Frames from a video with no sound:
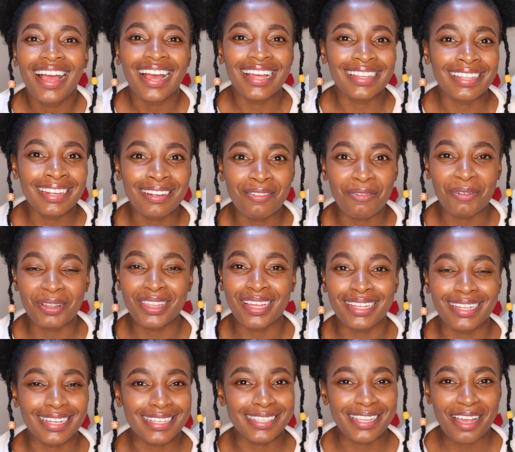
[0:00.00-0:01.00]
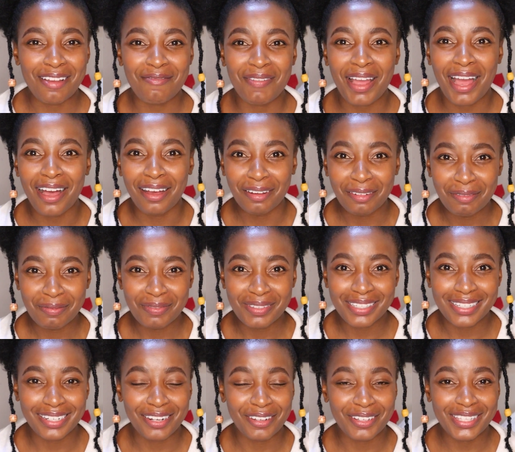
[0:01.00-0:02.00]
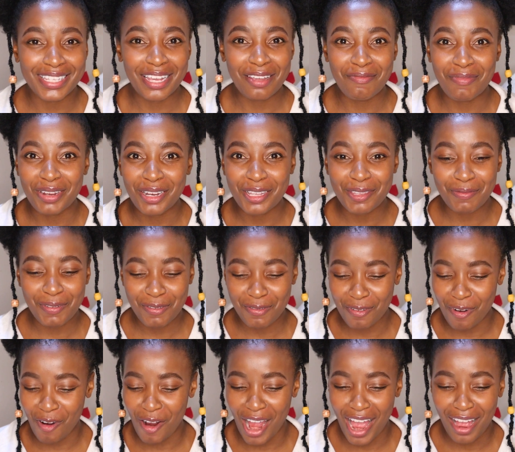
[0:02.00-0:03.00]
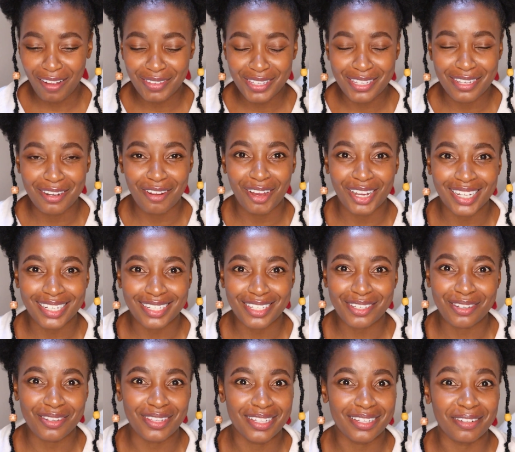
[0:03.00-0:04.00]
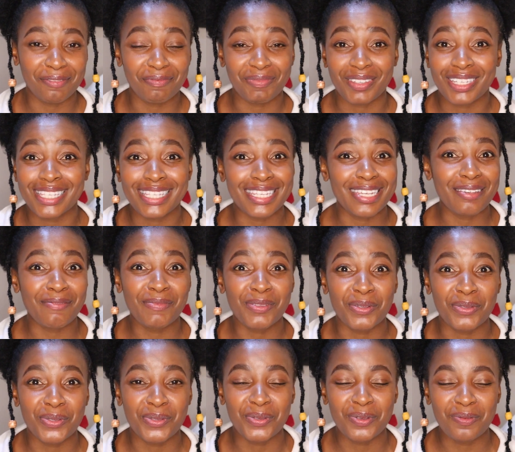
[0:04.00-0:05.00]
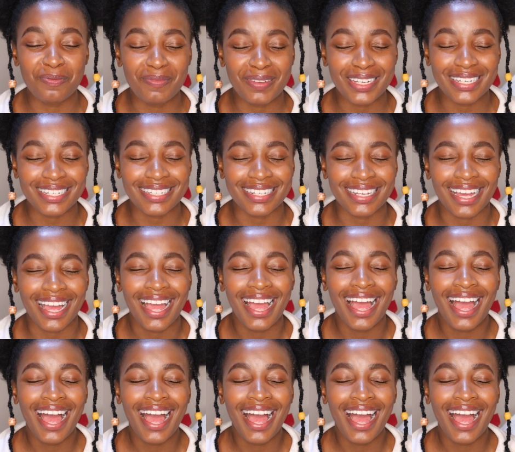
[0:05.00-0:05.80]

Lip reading: And then when the exam comes, you know, 10 minutes before I have to log into the Teams or Zoom meeting,